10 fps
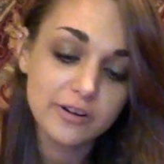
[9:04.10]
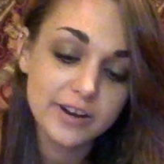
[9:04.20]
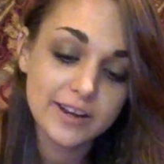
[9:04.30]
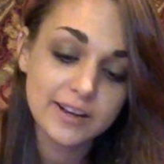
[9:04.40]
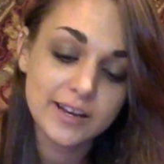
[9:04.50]

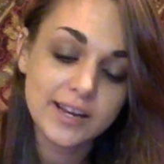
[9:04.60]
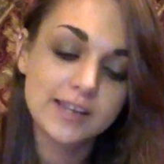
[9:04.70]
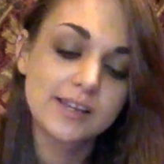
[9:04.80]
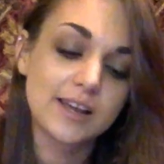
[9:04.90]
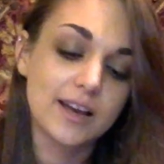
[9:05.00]
in,
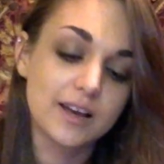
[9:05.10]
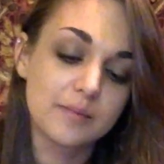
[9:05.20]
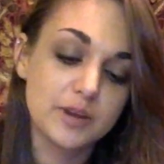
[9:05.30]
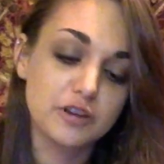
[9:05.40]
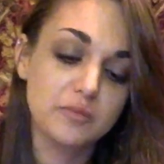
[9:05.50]

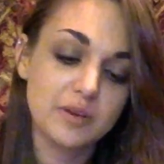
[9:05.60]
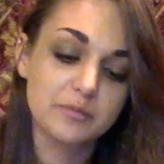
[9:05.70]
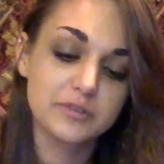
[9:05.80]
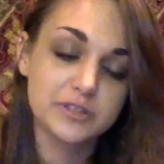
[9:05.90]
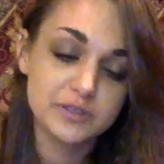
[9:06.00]
and you'll be
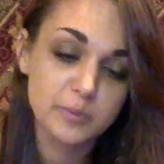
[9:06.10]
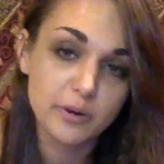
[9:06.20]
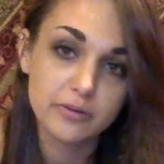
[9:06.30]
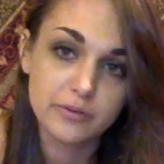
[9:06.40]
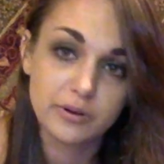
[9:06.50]
able to
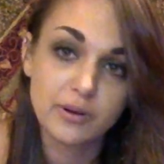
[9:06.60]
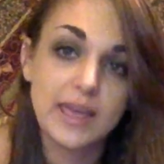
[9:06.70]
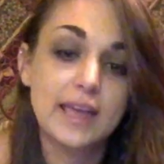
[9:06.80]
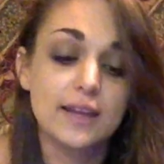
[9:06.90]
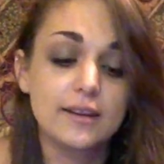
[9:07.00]
smoke through,
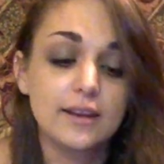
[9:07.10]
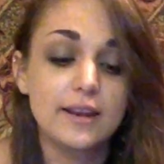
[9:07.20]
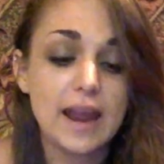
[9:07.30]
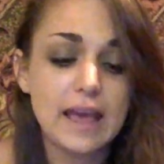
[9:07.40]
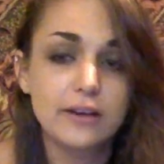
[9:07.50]
and a
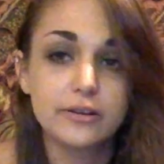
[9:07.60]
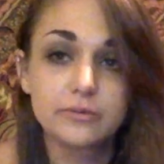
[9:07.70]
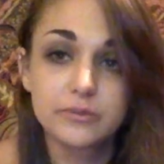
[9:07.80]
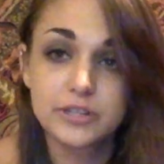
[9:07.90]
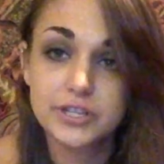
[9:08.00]
nail,
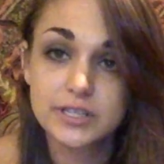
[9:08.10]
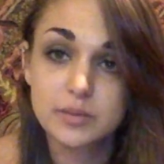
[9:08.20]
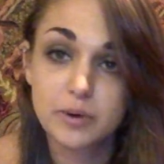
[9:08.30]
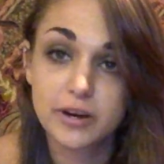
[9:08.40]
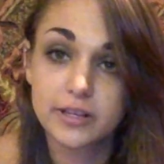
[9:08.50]
which is the
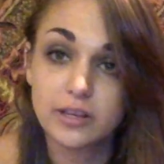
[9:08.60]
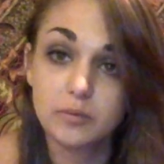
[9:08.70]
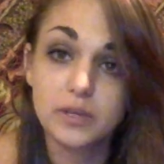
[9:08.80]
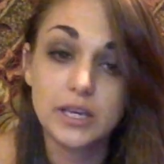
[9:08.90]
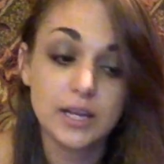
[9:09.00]
part that you'll
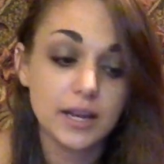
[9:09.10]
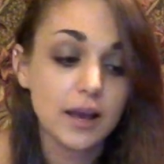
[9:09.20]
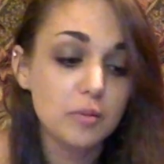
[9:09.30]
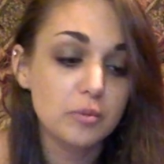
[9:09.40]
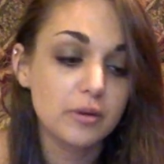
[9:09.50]
be heating
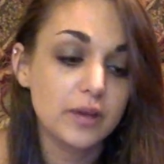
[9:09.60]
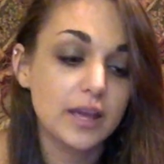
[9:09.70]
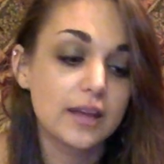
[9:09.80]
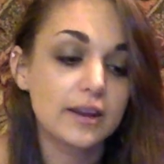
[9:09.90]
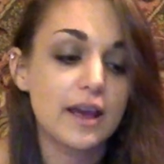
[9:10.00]
up
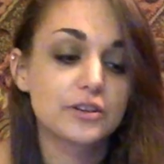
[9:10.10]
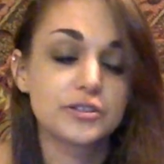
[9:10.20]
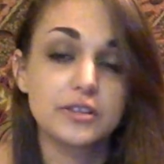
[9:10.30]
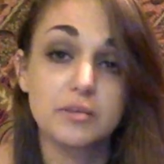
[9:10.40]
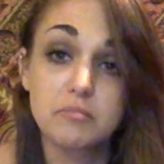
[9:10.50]
and
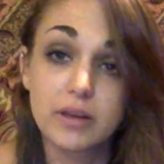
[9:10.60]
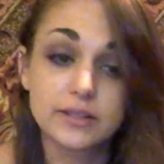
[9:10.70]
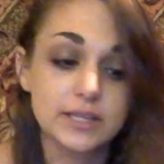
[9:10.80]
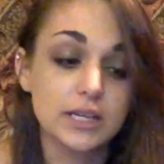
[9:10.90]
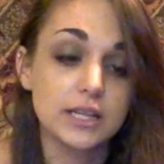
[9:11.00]
actually
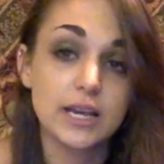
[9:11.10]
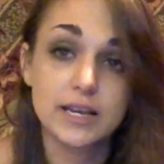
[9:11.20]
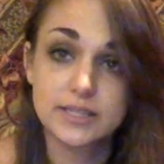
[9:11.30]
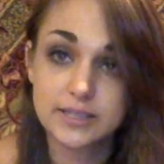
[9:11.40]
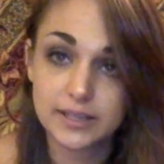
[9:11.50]
melting the
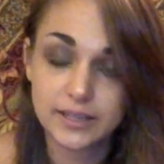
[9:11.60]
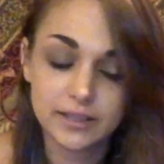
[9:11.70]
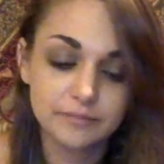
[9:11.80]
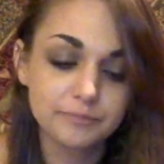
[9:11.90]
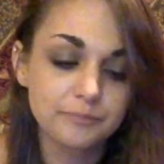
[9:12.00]
isolate in.